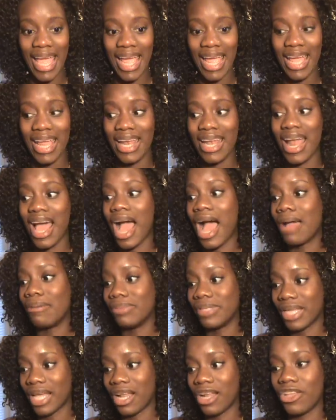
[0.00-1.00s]
And
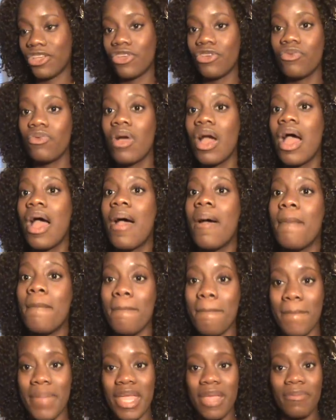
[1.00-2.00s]
I'm telling you,
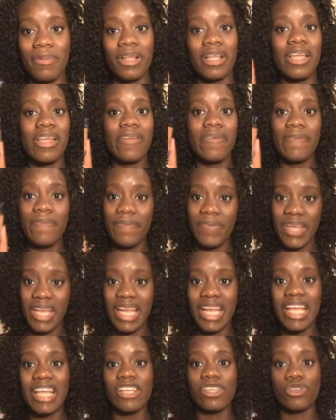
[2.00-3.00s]
Maybelline
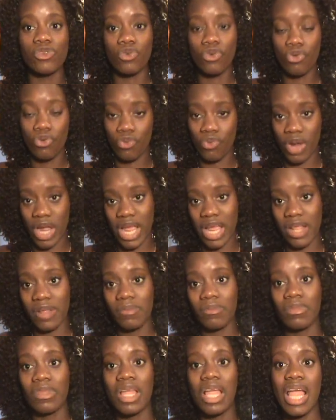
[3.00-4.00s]
Fit is great.
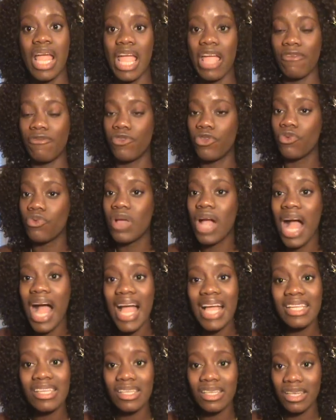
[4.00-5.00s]
If you
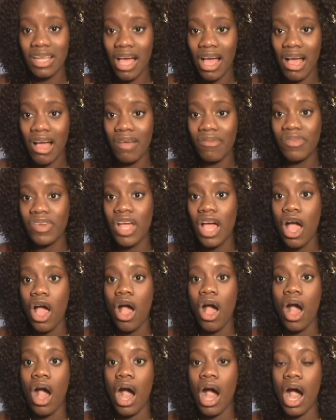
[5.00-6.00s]
guys loved
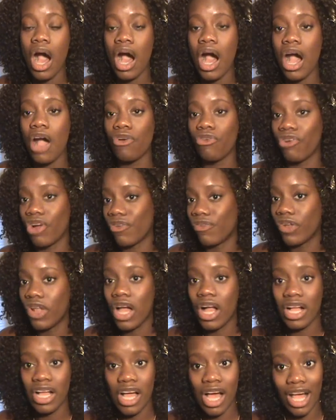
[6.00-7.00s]

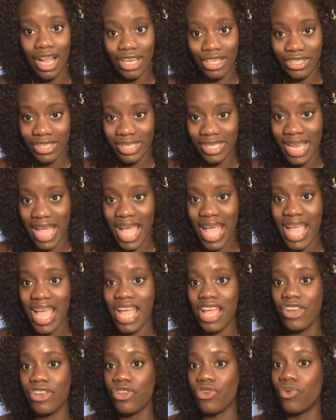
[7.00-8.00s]
Revlon
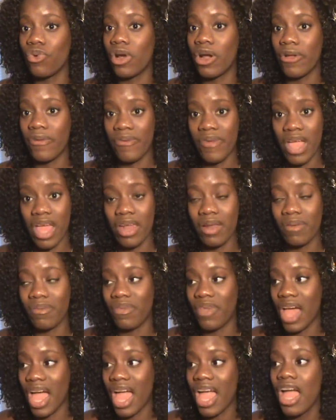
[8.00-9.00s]
Colorstay and you were a fan
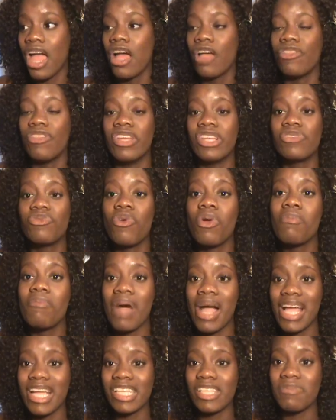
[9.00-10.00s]
of that, this
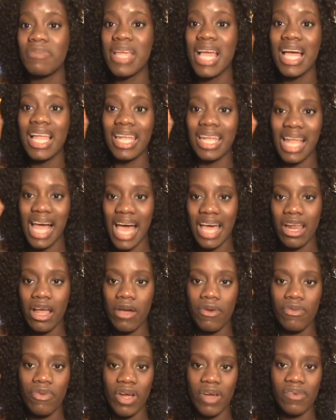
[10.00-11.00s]
reminds me a lot
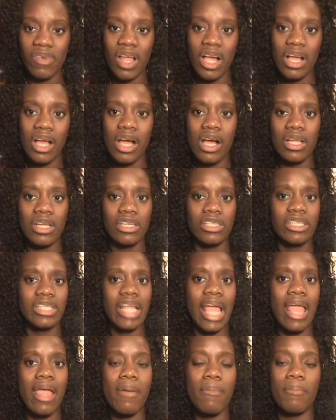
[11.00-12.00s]
of Revlon
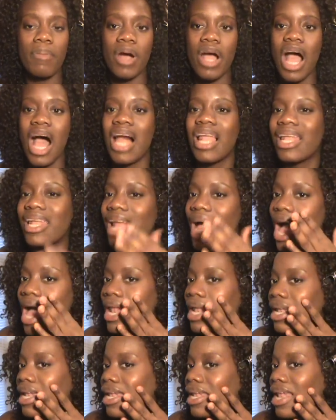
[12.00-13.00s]
Colorstay, but a
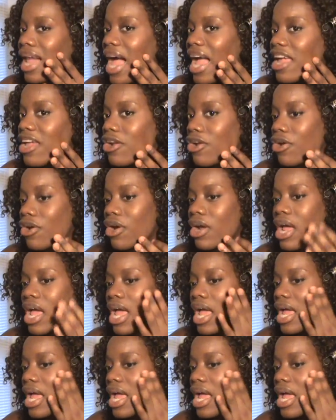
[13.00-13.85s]
lot lighter